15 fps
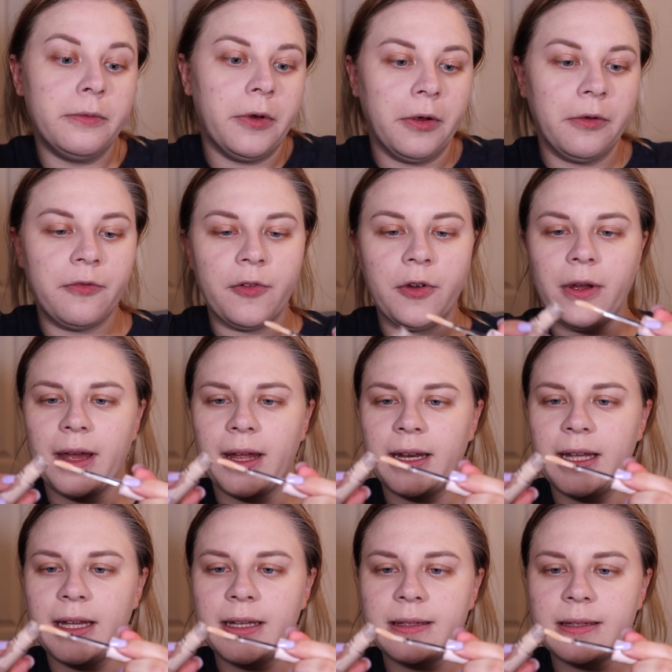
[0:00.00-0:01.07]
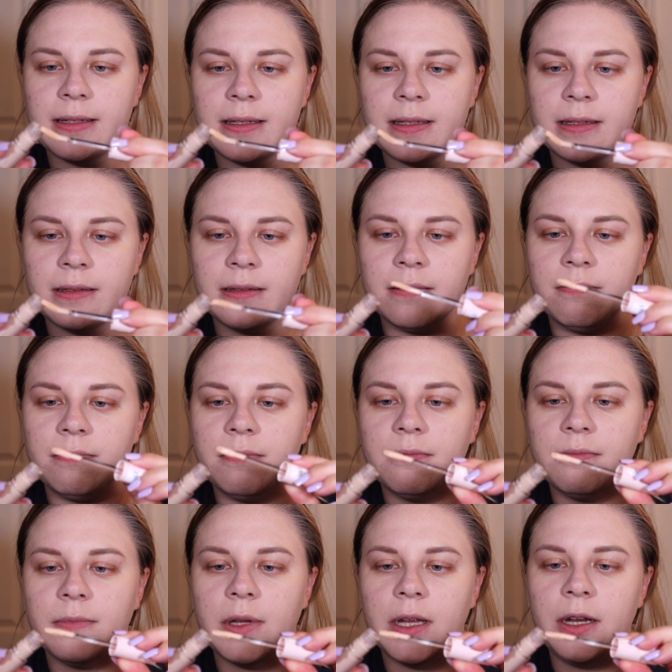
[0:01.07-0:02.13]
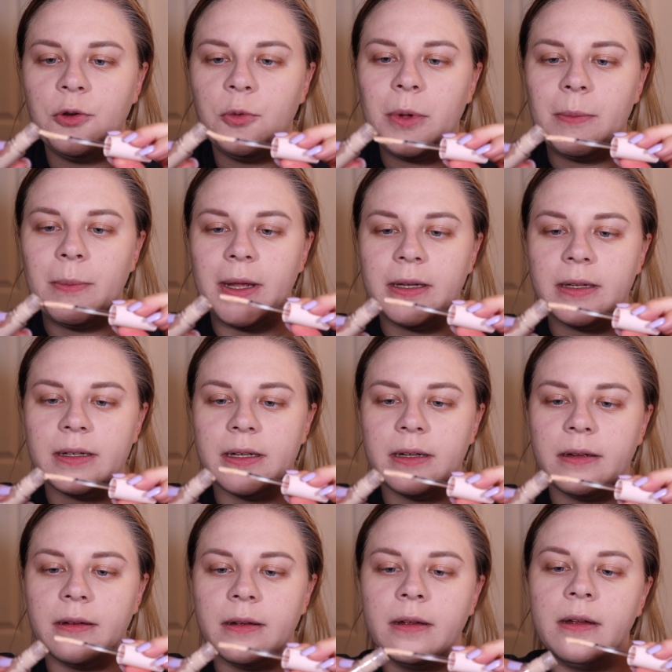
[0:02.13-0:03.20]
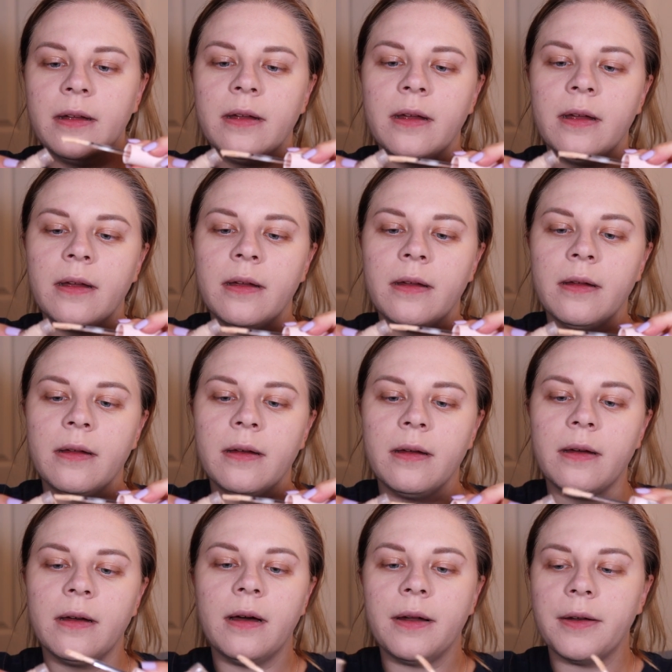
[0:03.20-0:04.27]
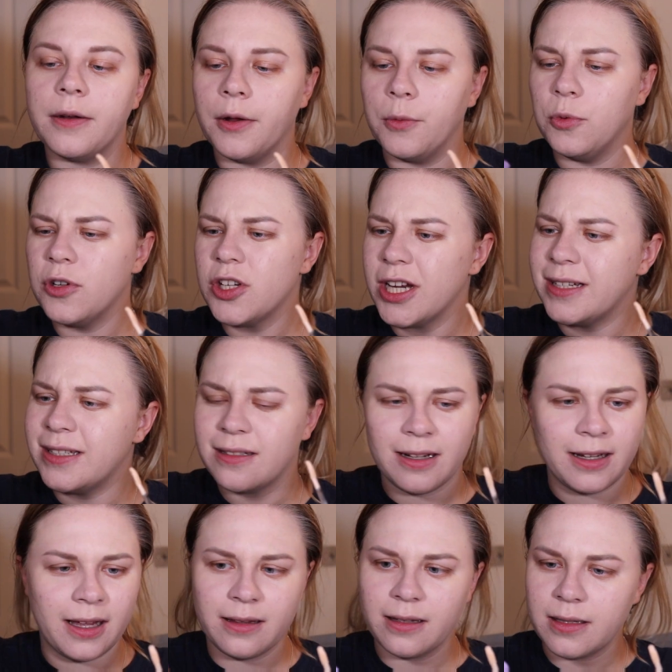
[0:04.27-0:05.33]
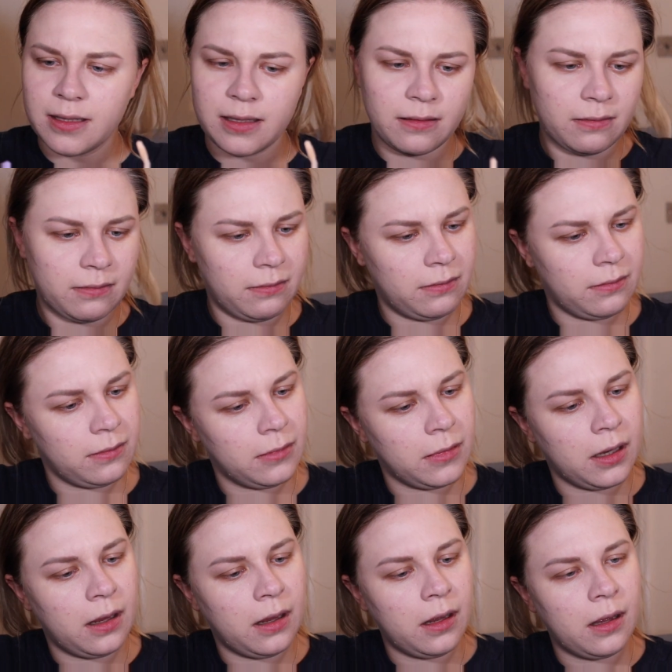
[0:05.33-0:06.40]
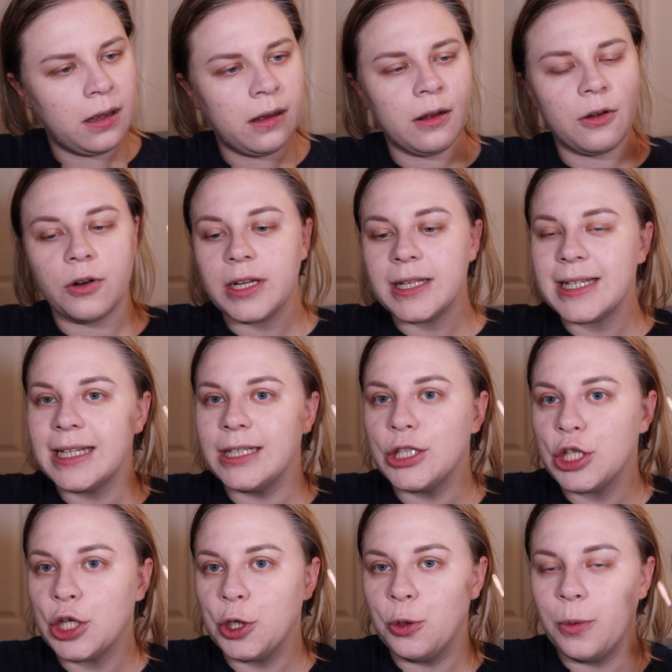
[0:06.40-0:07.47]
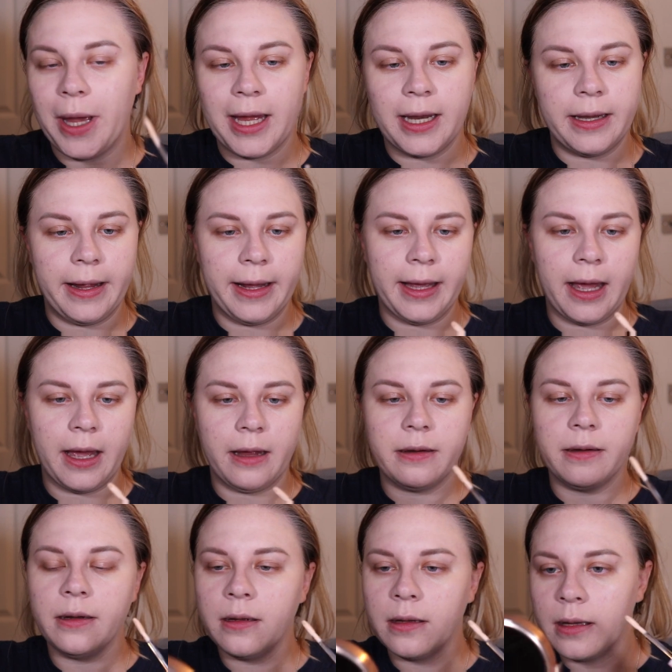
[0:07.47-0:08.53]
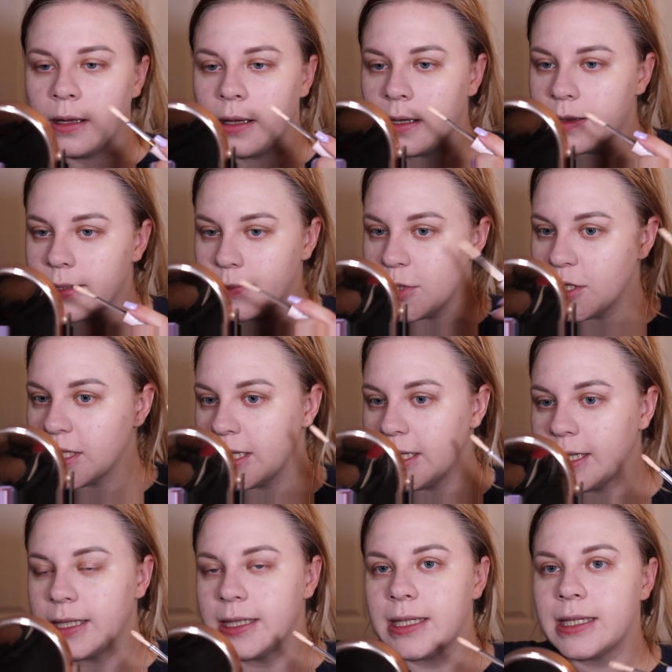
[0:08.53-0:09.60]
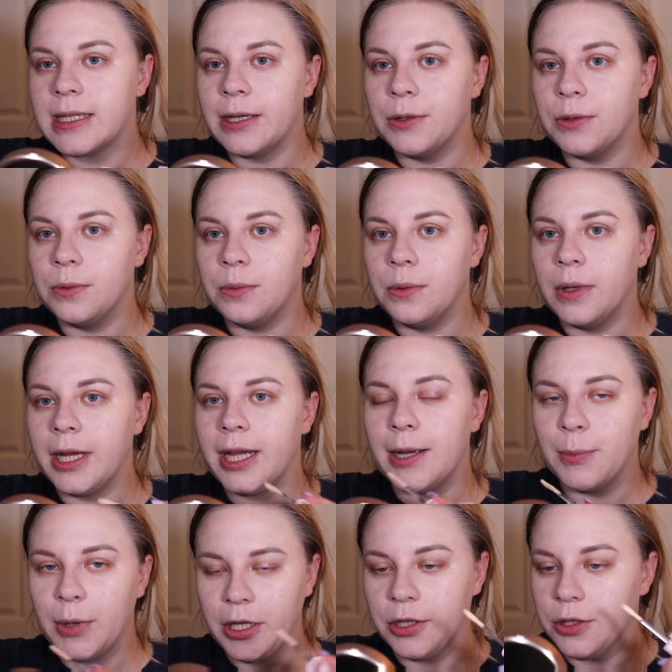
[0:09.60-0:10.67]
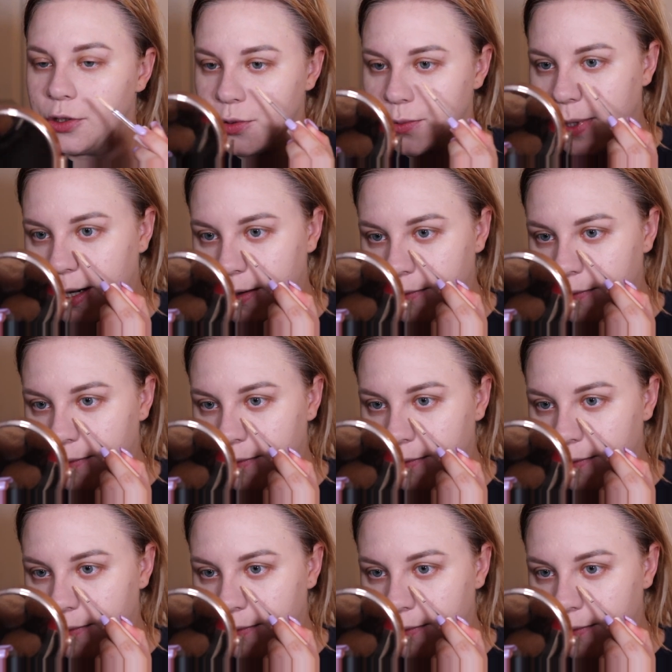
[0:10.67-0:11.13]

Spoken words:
doe foot, and it is a little bit bendy. I don't know, what shade did I get this in? Got this in 2N again. So I'm just gonna conceal in my usual